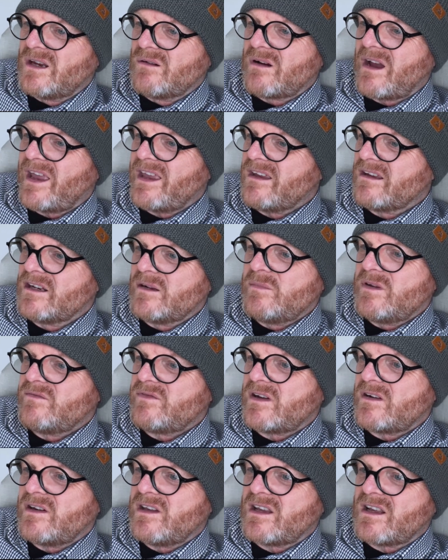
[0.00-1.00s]
are going to be
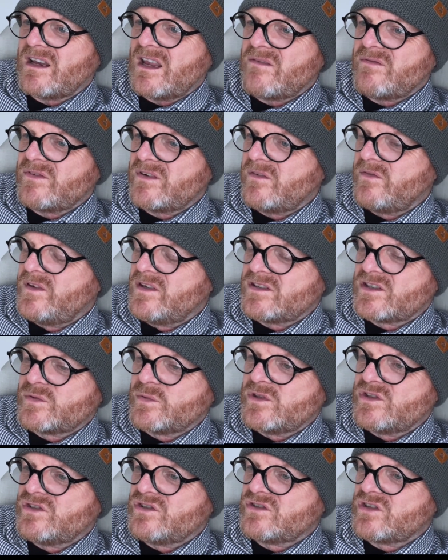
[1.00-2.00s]
very clever if you
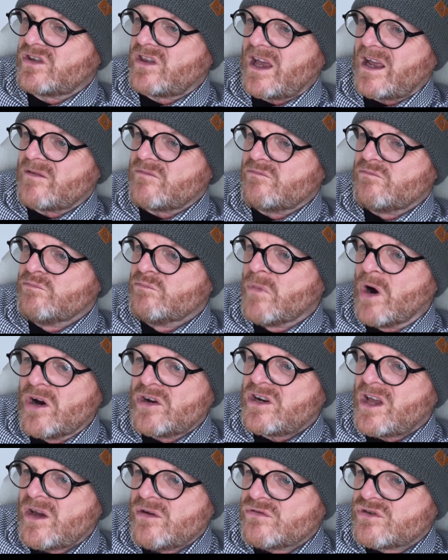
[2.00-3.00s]
switch it to that
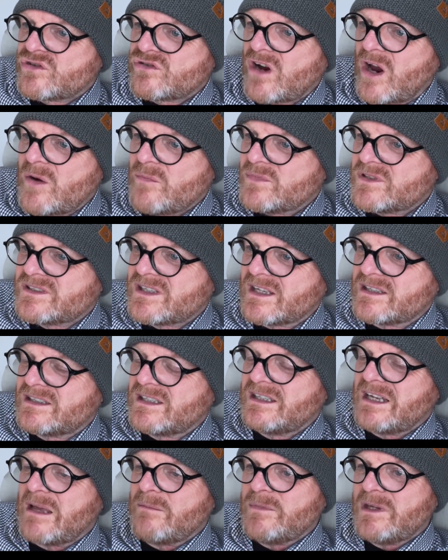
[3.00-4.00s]
monochrome
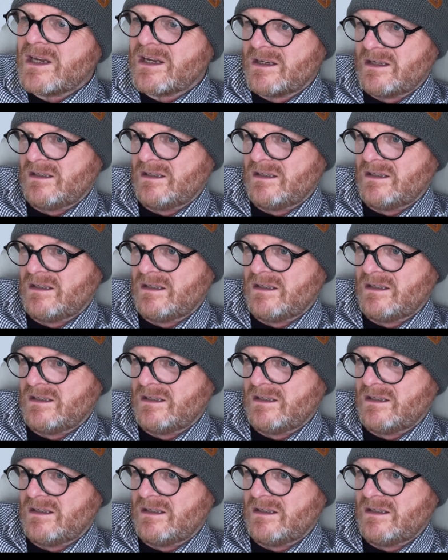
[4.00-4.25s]
setting, am you?